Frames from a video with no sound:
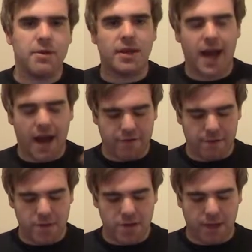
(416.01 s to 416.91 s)
You can now have
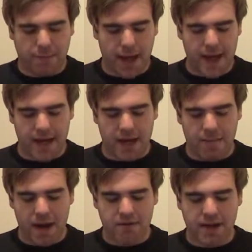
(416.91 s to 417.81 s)
your music playing in the
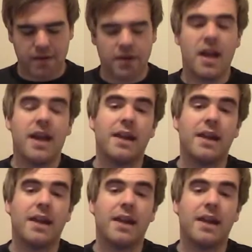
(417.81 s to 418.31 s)
background.